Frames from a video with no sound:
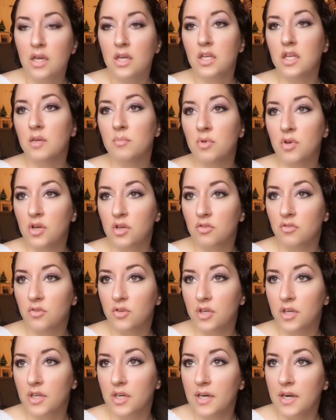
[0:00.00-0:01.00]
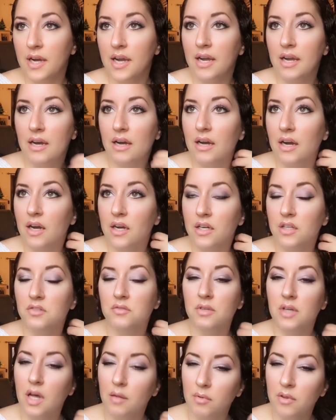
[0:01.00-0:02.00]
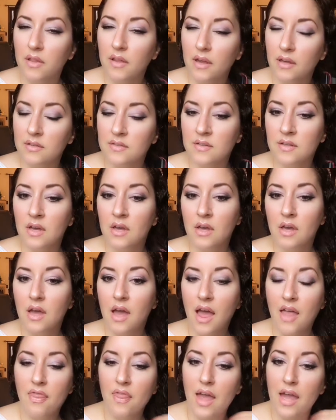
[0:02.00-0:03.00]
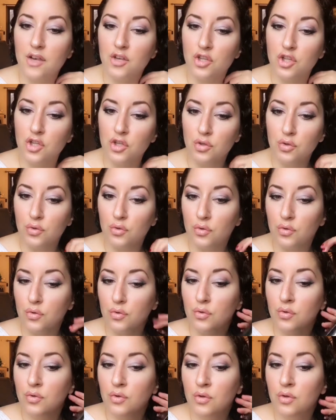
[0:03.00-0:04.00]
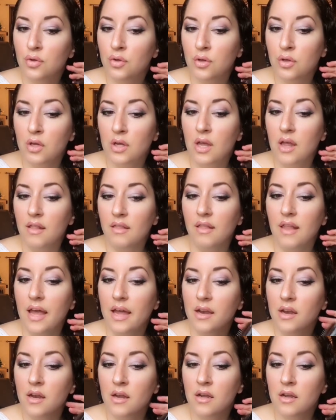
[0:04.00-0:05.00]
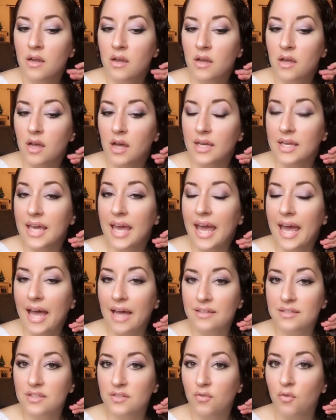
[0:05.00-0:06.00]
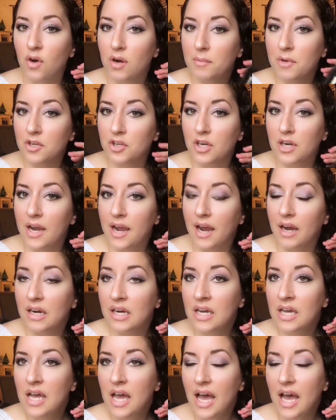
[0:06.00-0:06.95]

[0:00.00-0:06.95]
you put it through your hair, you do a couple things, and then you let a cast form on your hair.